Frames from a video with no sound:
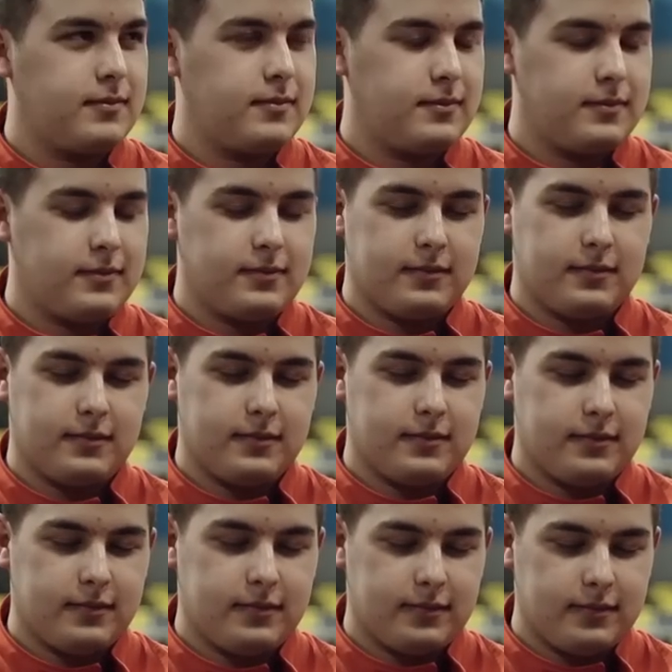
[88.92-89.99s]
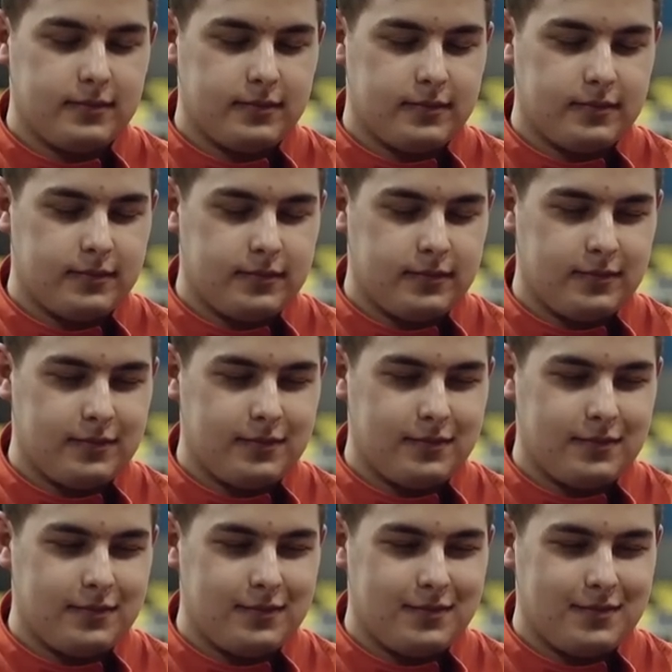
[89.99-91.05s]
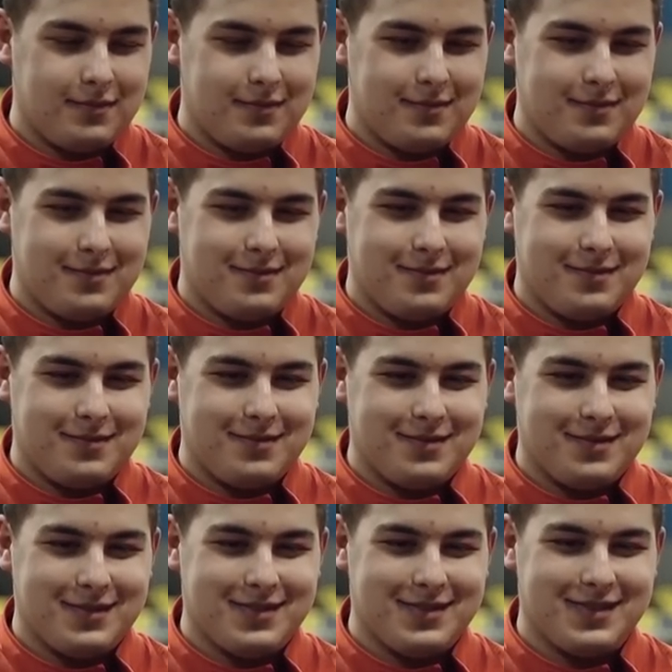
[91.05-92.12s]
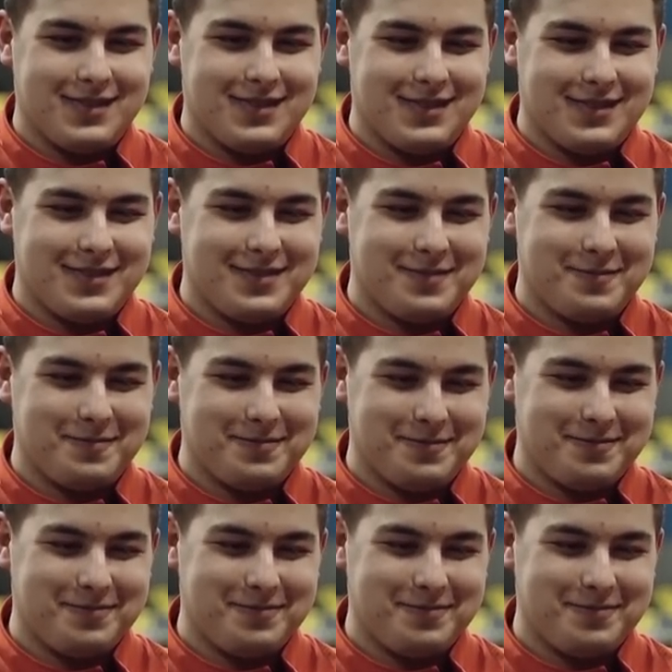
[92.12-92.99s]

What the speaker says: The person shown says nothing.